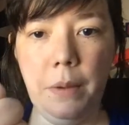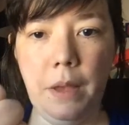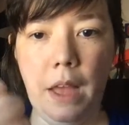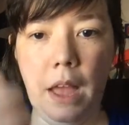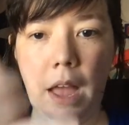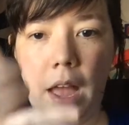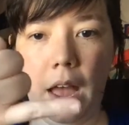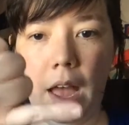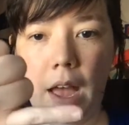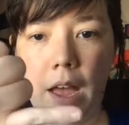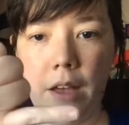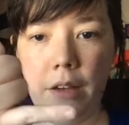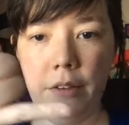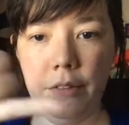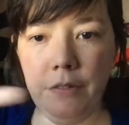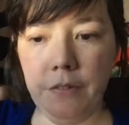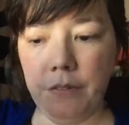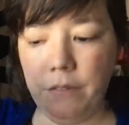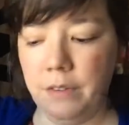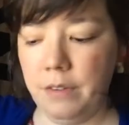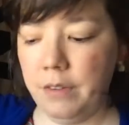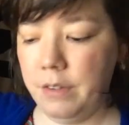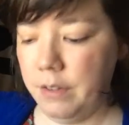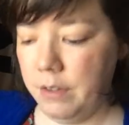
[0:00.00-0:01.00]

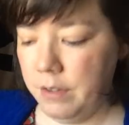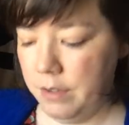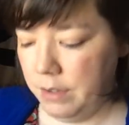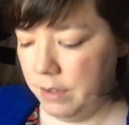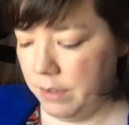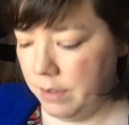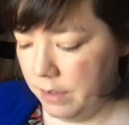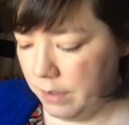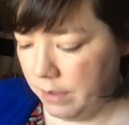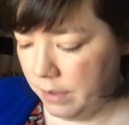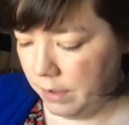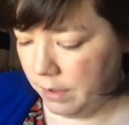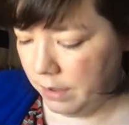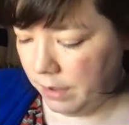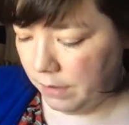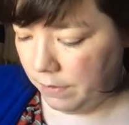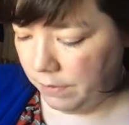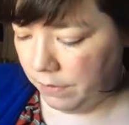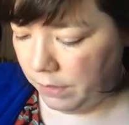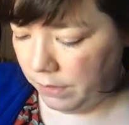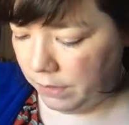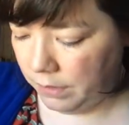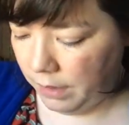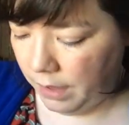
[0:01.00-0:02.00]
half
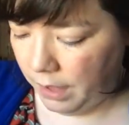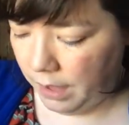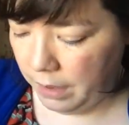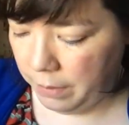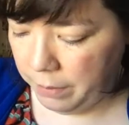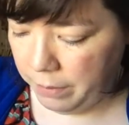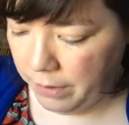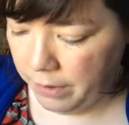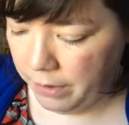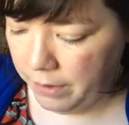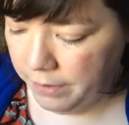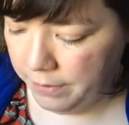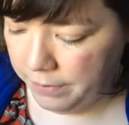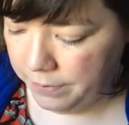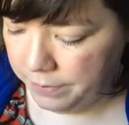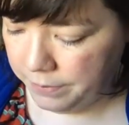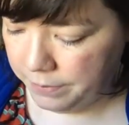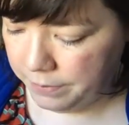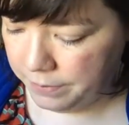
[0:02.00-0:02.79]
of this eyeball